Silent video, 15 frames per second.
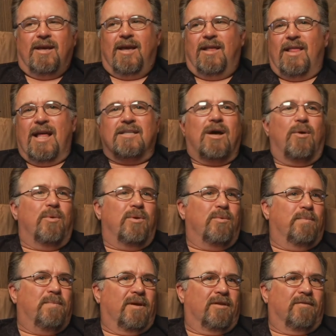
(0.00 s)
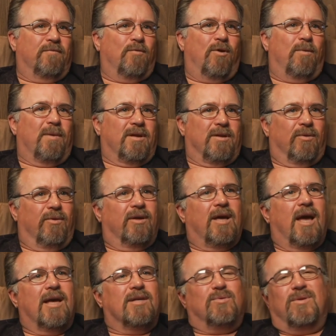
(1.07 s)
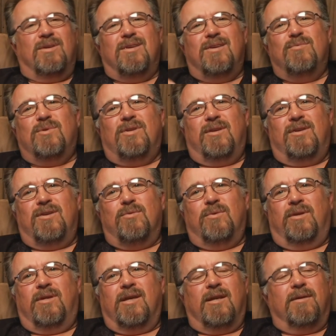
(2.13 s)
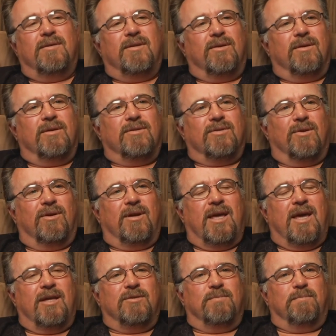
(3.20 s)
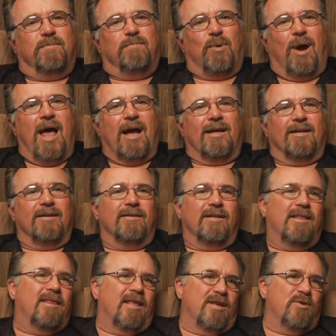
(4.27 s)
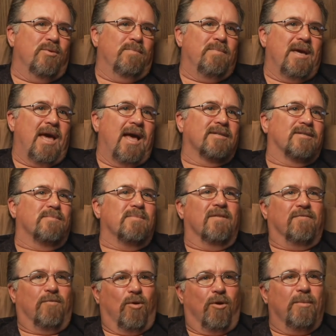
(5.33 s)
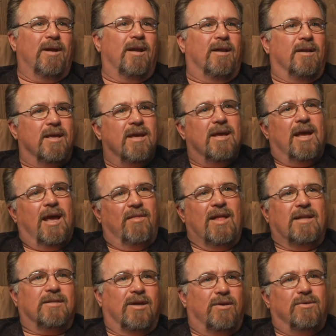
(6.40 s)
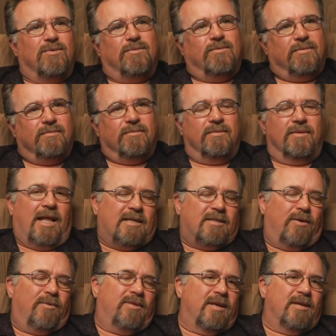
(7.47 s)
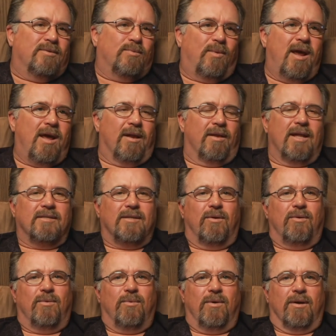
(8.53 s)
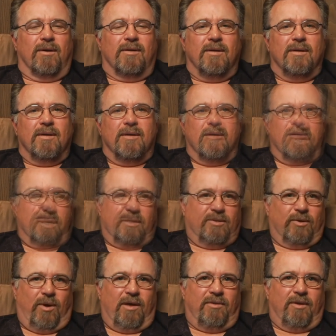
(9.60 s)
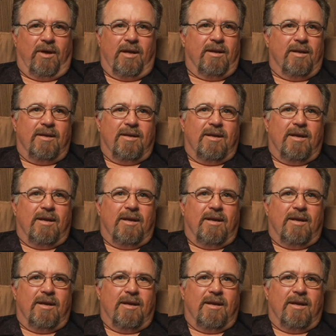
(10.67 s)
and that's how we would pick the foreman. The guys, you would get into a certain age bracket, and then you would be asked to be a foreman, and that's how things ran. That's how it worked. So I thought,